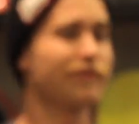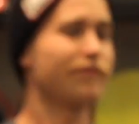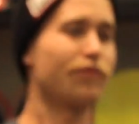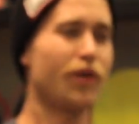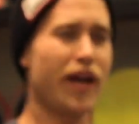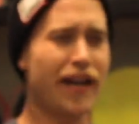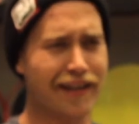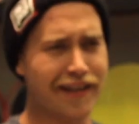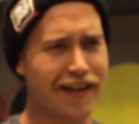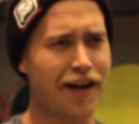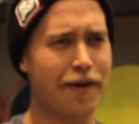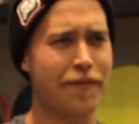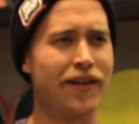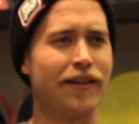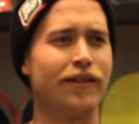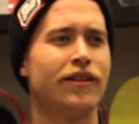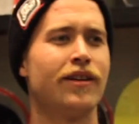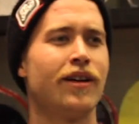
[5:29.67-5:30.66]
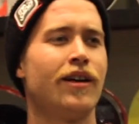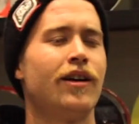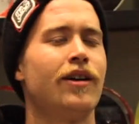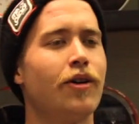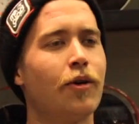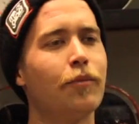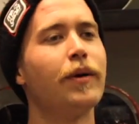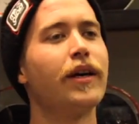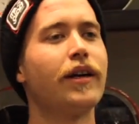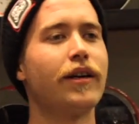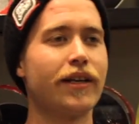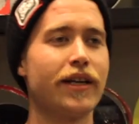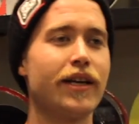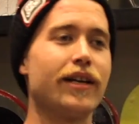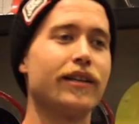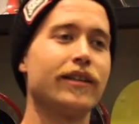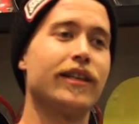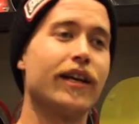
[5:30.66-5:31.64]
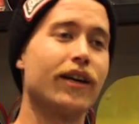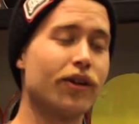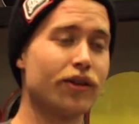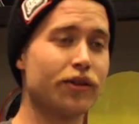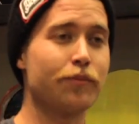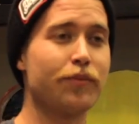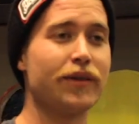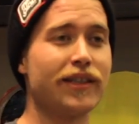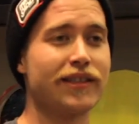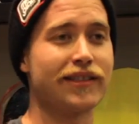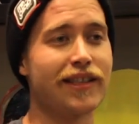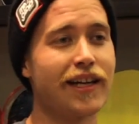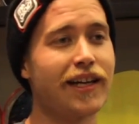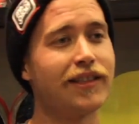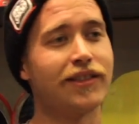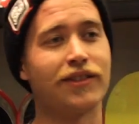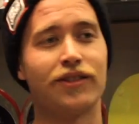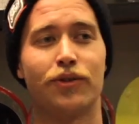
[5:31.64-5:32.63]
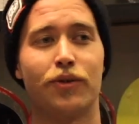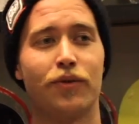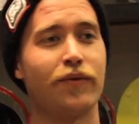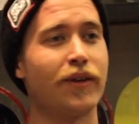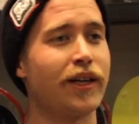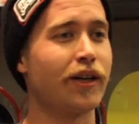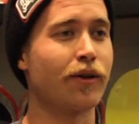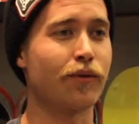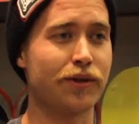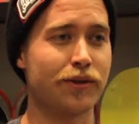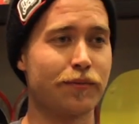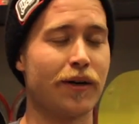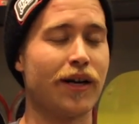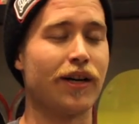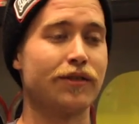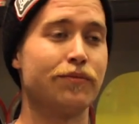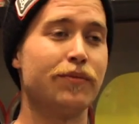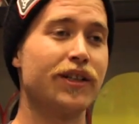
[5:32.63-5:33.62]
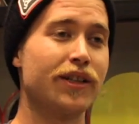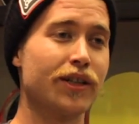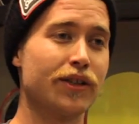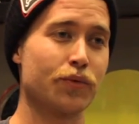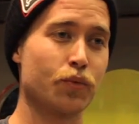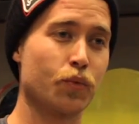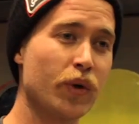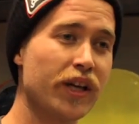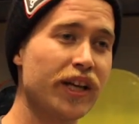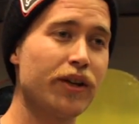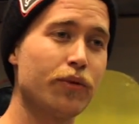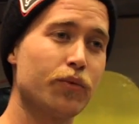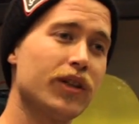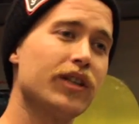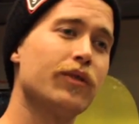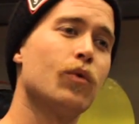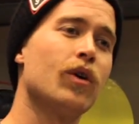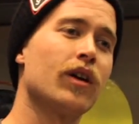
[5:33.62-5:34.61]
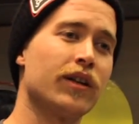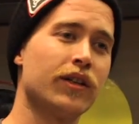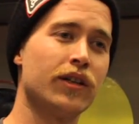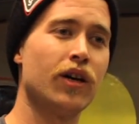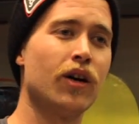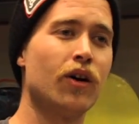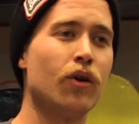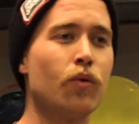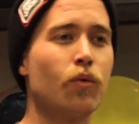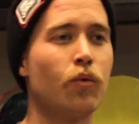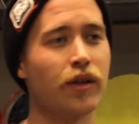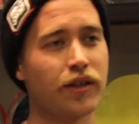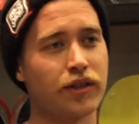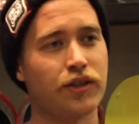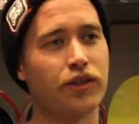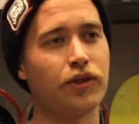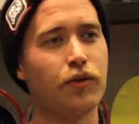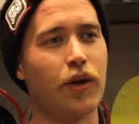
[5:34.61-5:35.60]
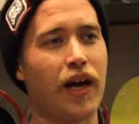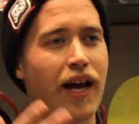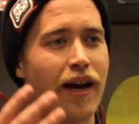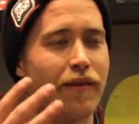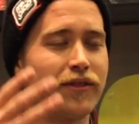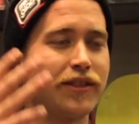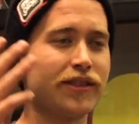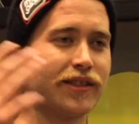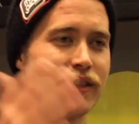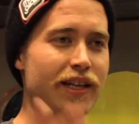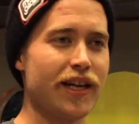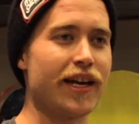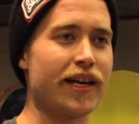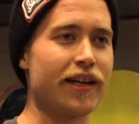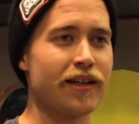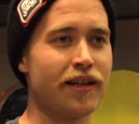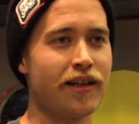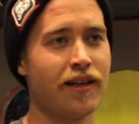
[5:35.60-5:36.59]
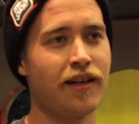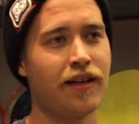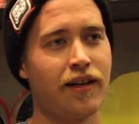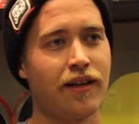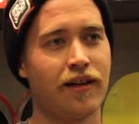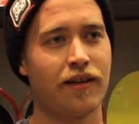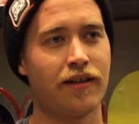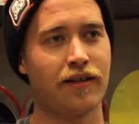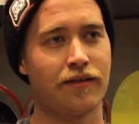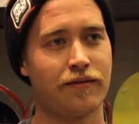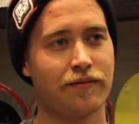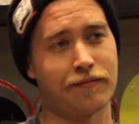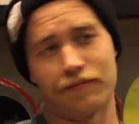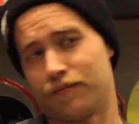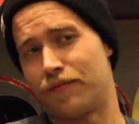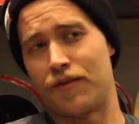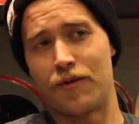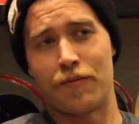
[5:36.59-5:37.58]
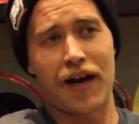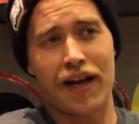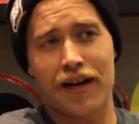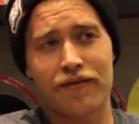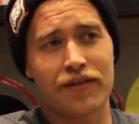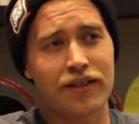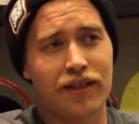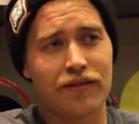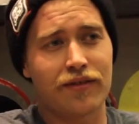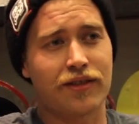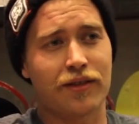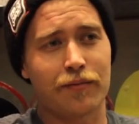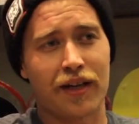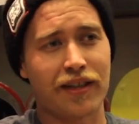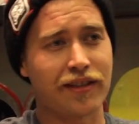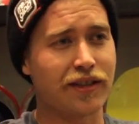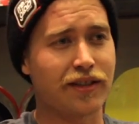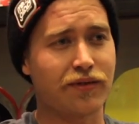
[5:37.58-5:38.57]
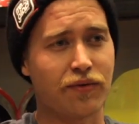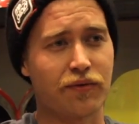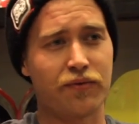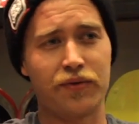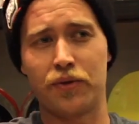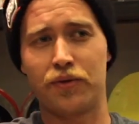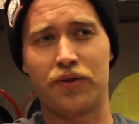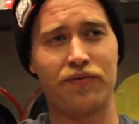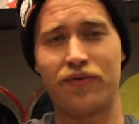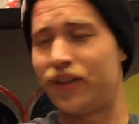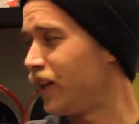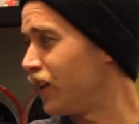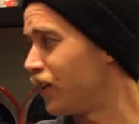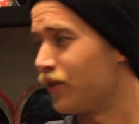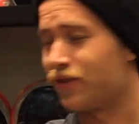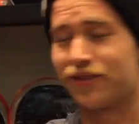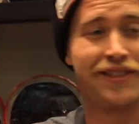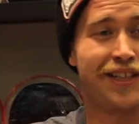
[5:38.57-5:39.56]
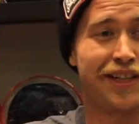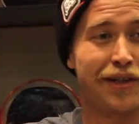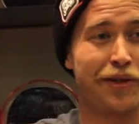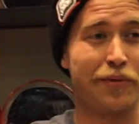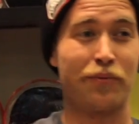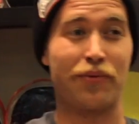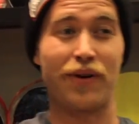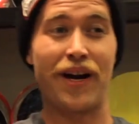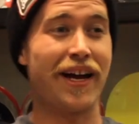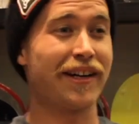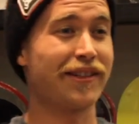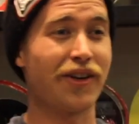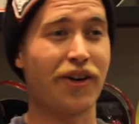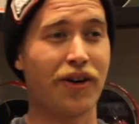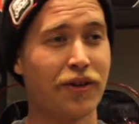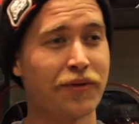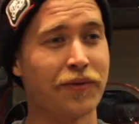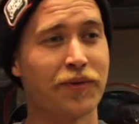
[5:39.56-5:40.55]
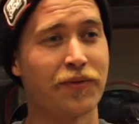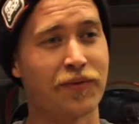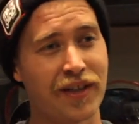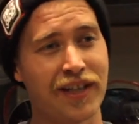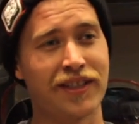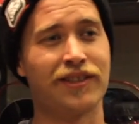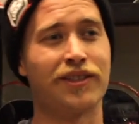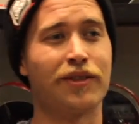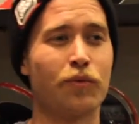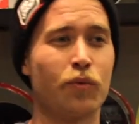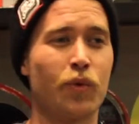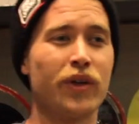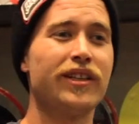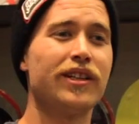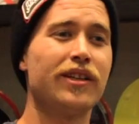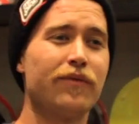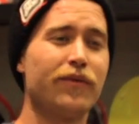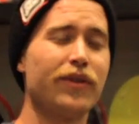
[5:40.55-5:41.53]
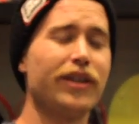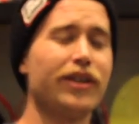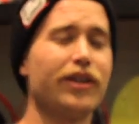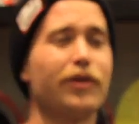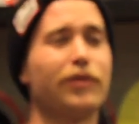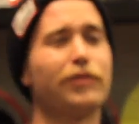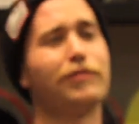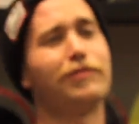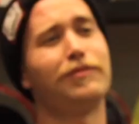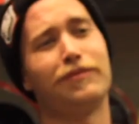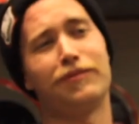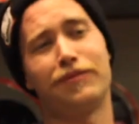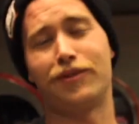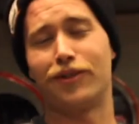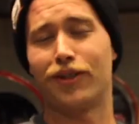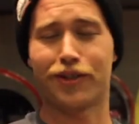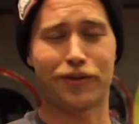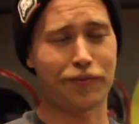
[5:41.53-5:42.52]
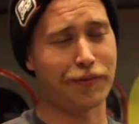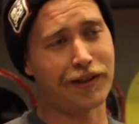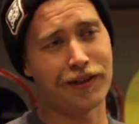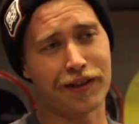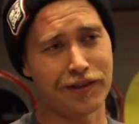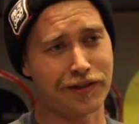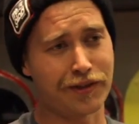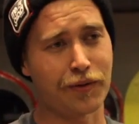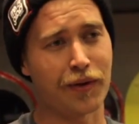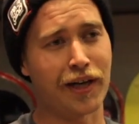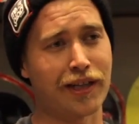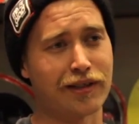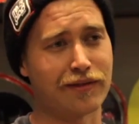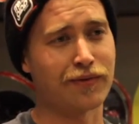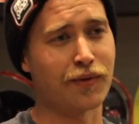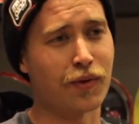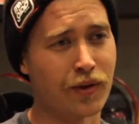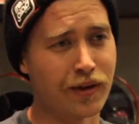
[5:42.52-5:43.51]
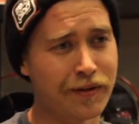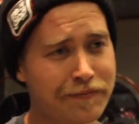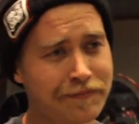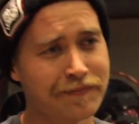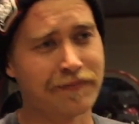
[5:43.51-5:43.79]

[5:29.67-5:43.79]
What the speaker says: Write a comment, or better yet, get on the big stage and do a video response, because we really want to know what you have to say. You might even give us some ideas for future videos, and then you can brag to all of your friends that we did a video just because you asked for it.